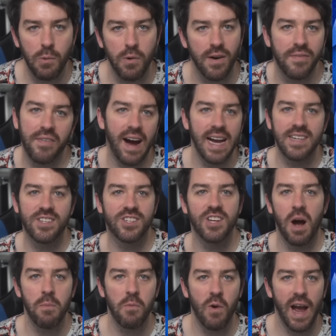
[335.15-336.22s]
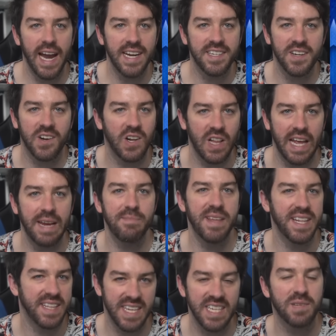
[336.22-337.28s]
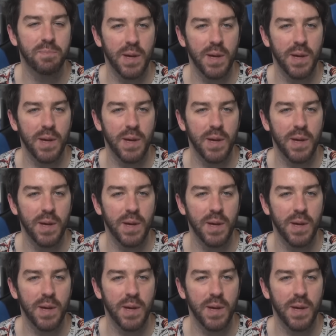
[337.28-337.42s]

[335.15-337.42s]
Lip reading: will find some way to claim that these